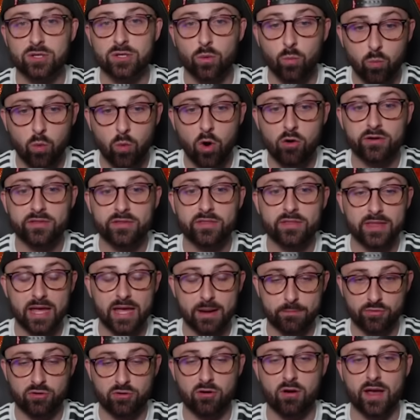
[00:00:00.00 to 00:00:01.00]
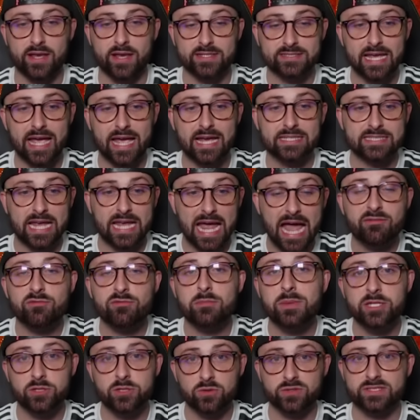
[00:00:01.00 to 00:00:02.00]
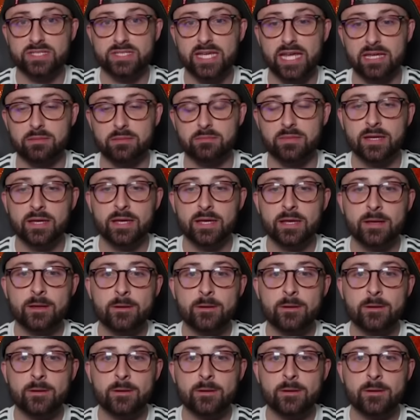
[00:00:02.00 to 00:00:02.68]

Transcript: to warrant that price and to have him in your team.